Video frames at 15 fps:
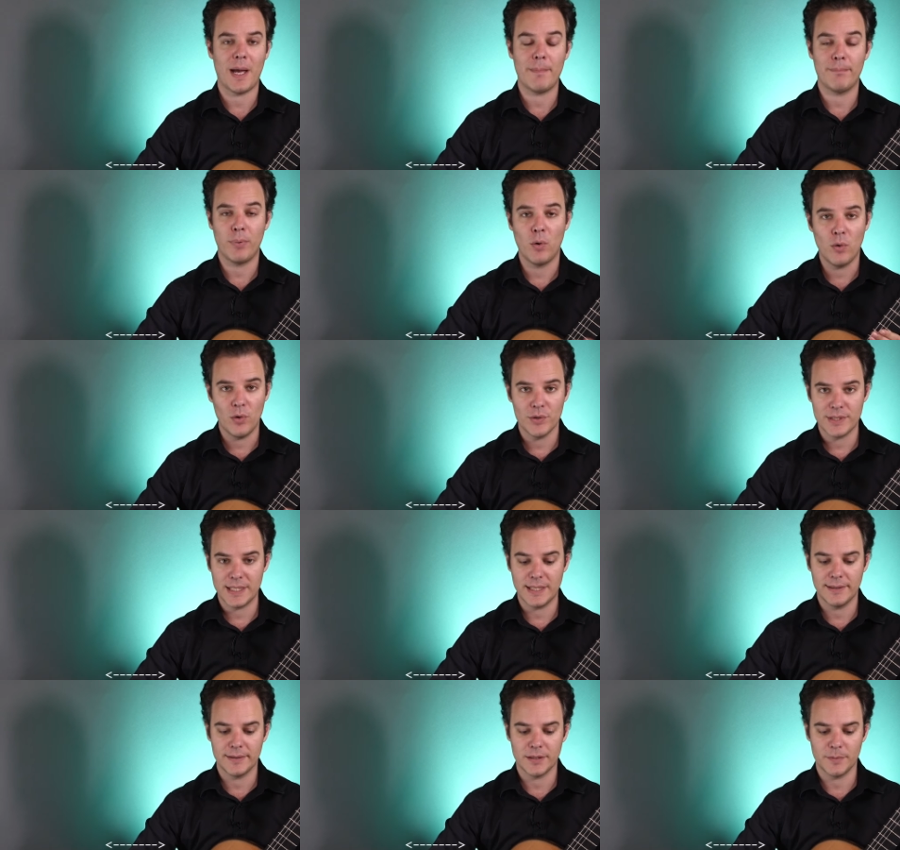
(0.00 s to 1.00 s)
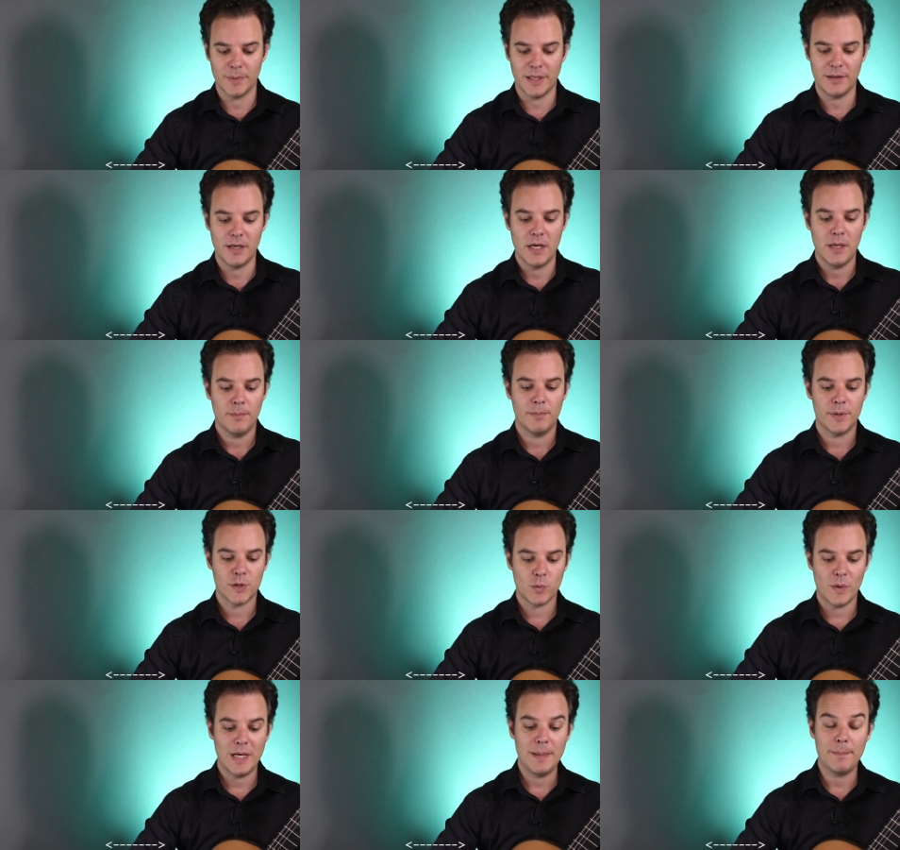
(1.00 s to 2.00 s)
by pausing a little bit
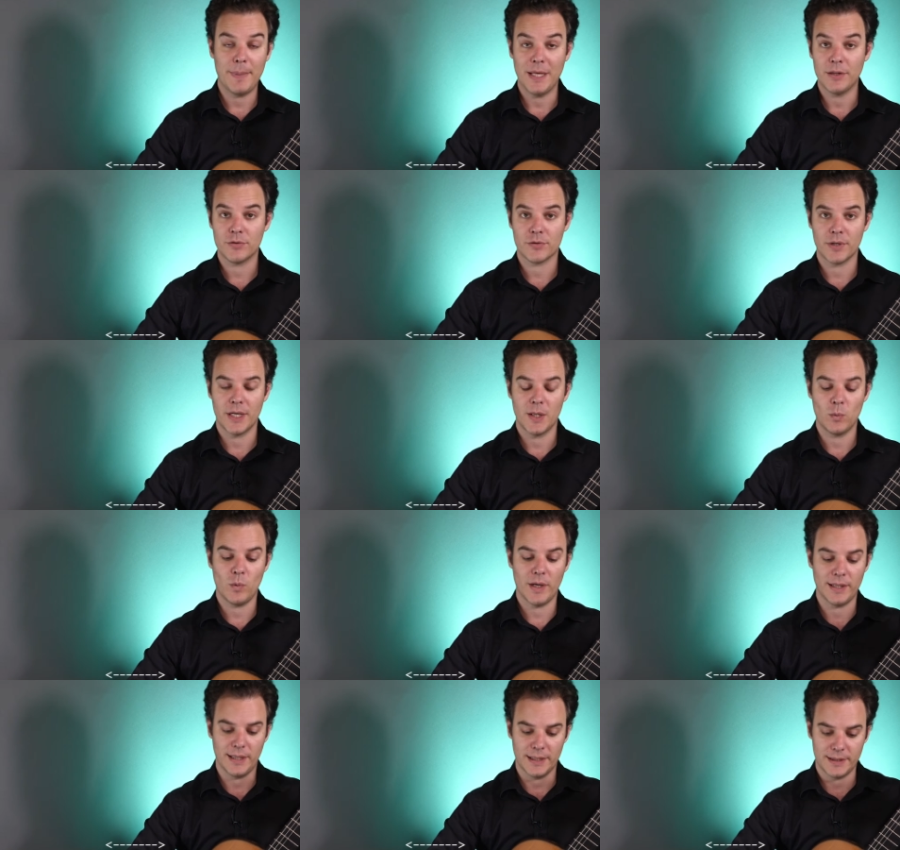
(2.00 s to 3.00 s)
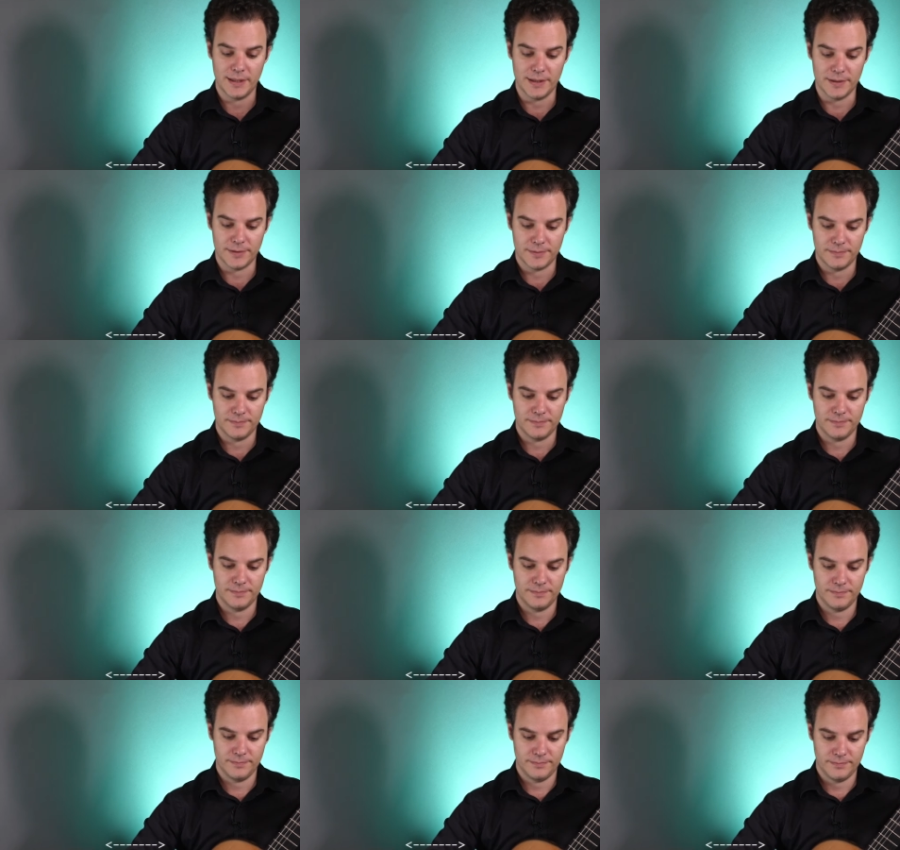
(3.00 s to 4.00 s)
between beat 3 and 1, like this.
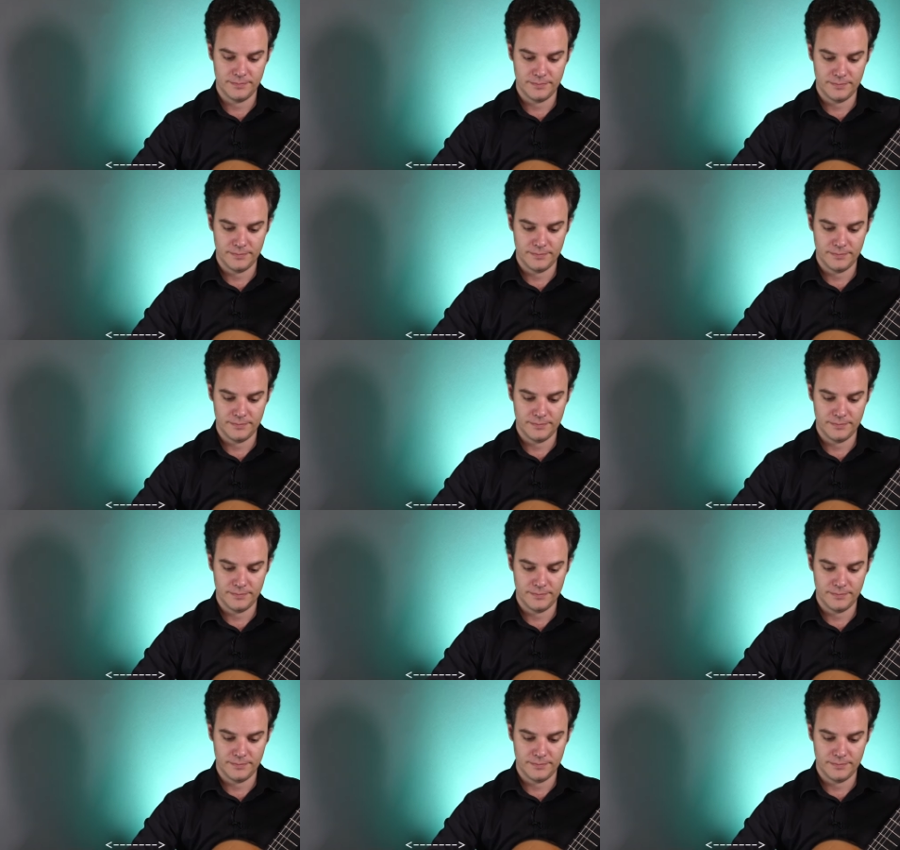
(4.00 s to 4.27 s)
Or